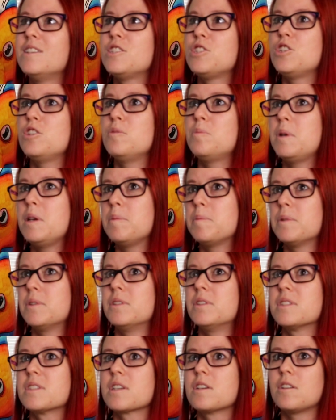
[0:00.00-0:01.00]
two
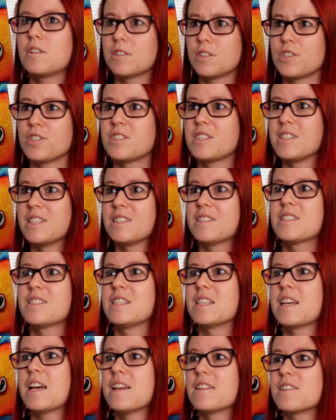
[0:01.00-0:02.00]
people's consciousness
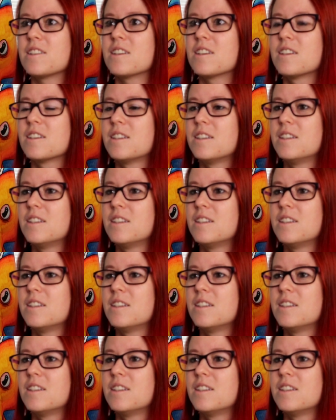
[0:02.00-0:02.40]
together.